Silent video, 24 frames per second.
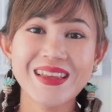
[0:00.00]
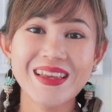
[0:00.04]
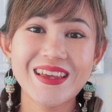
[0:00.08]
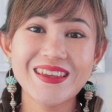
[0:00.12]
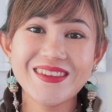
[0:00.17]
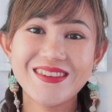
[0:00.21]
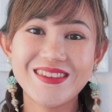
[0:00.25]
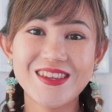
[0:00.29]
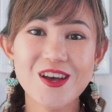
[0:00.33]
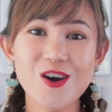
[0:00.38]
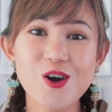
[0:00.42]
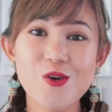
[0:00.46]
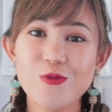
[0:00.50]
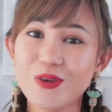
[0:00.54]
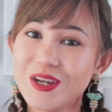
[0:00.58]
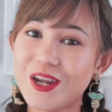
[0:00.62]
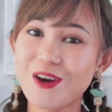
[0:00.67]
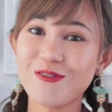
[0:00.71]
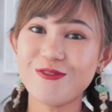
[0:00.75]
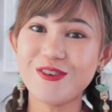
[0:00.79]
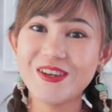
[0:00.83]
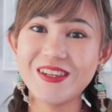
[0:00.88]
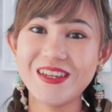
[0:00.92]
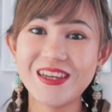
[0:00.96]
So
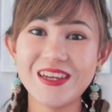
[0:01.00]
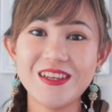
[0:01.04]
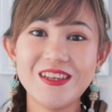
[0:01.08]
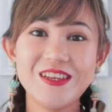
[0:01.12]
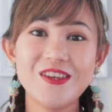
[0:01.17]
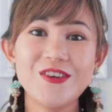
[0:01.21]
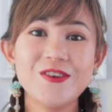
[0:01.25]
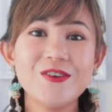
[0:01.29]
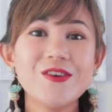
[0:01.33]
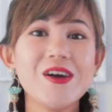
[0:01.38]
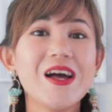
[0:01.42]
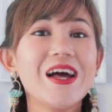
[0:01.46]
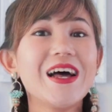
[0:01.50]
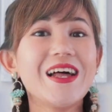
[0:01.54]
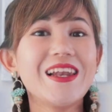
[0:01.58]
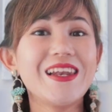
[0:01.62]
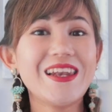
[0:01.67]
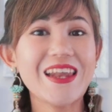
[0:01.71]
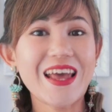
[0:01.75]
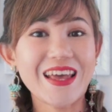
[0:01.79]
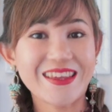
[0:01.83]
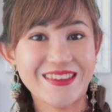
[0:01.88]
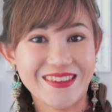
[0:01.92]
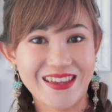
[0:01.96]
without further ado,
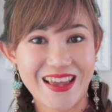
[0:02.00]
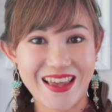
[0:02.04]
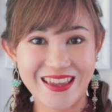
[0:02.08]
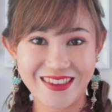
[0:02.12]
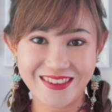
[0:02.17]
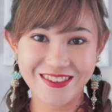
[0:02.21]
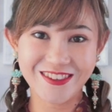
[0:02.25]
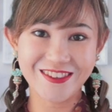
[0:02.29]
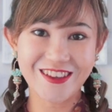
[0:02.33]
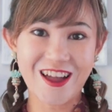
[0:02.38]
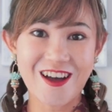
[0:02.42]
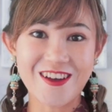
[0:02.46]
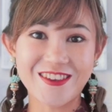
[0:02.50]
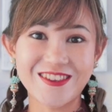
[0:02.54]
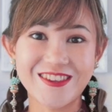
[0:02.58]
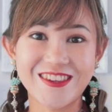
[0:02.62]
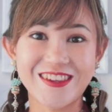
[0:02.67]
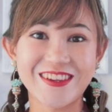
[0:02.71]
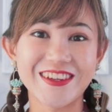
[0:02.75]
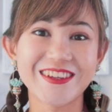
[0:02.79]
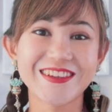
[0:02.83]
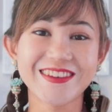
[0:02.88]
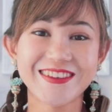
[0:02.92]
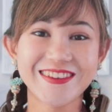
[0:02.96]
let's get
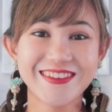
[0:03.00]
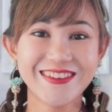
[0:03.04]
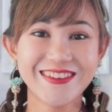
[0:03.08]
started.